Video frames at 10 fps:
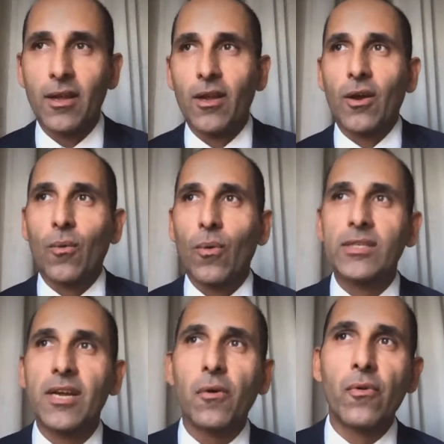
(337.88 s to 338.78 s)
which is
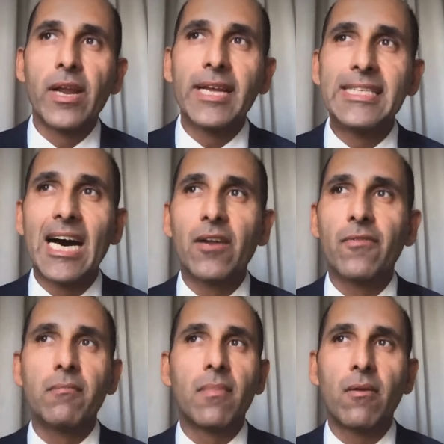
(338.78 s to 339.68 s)
already down
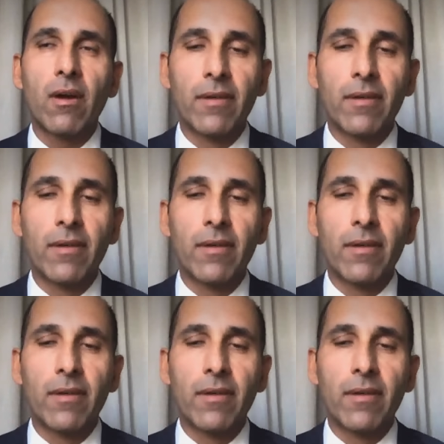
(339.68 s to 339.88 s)
from roughly